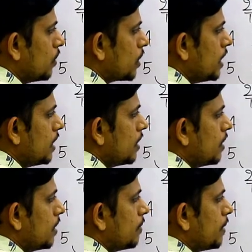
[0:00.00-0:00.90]
Okay,
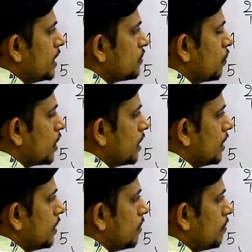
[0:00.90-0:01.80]
plus
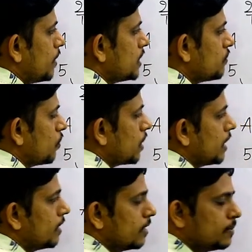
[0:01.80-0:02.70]

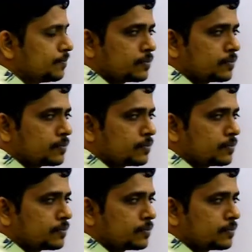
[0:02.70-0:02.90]
400,